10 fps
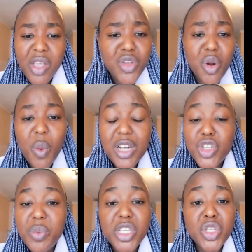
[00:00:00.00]
you don't want
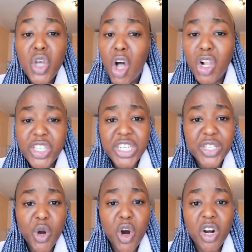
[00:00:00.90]
to be
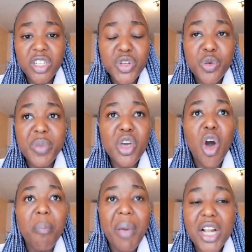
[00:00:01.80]
scolded or to be
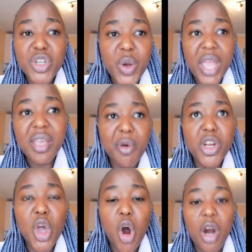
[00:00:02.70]
compared to
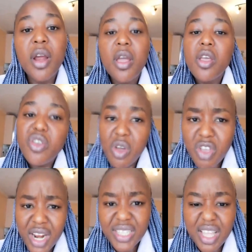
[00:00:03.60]
anybody. Or
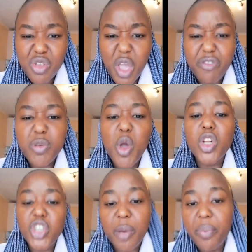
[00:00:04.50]
you understand you have to be
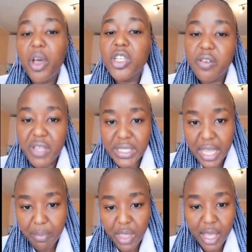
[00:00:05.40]
on top because of the
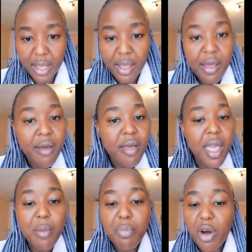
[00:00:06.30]
same thing.
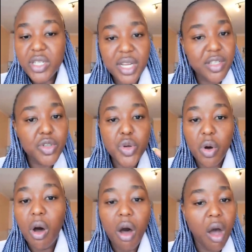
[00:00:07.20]
Important
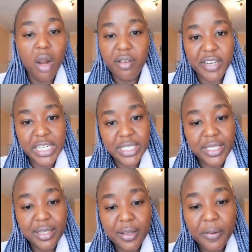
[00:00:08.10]
to all of us.